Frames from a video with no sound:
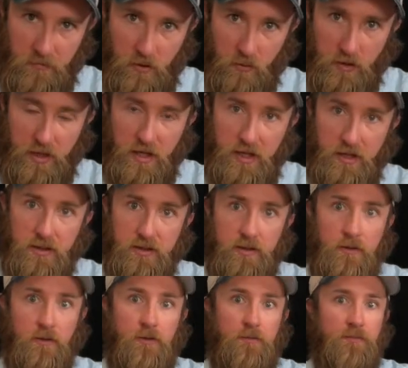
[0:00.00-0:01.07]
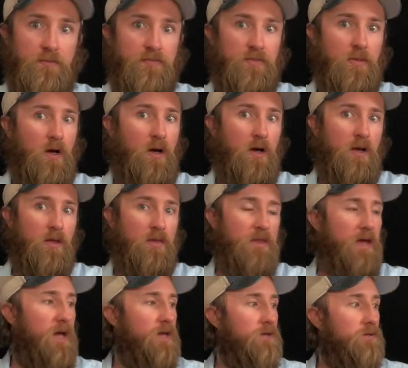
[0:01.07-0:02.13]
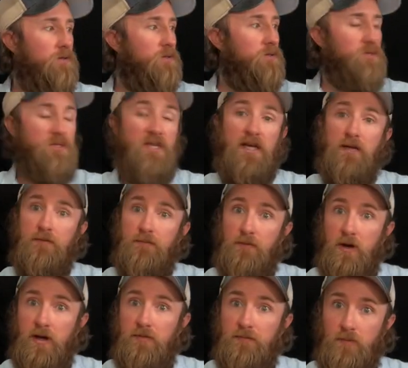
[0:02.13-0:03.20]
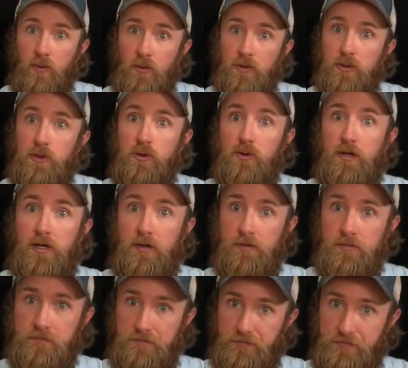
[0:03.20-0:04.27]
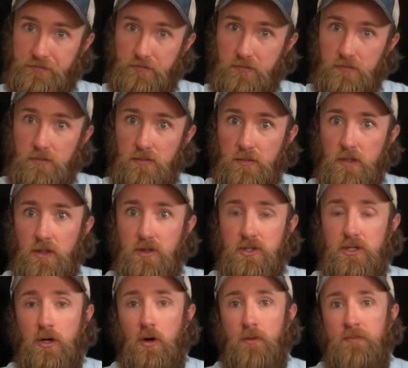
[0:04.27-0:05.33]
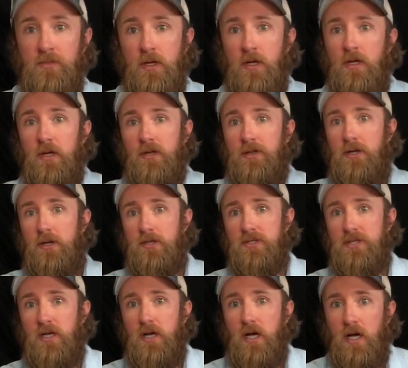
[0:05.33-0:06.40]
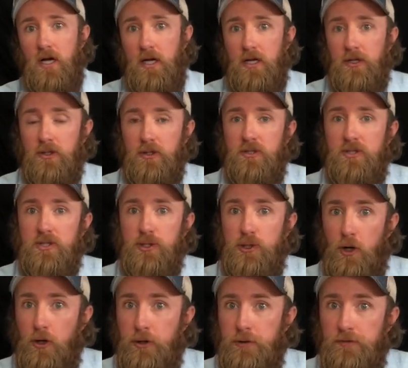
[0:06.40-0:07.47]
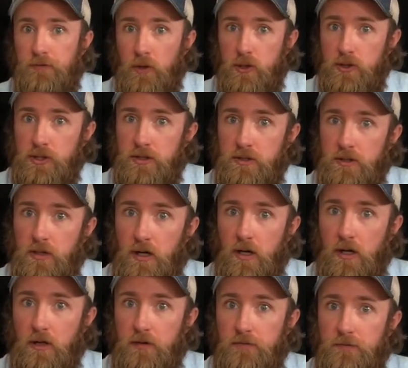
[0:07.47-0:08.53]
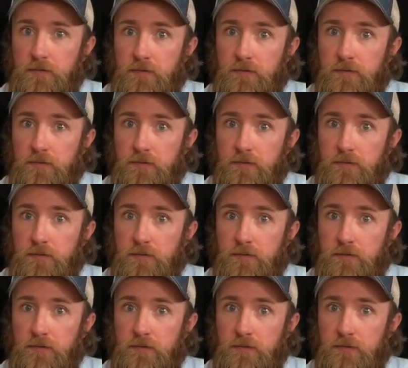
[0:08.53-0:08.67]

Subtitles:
we end on that second fret, fourth string. So there's a good starter version of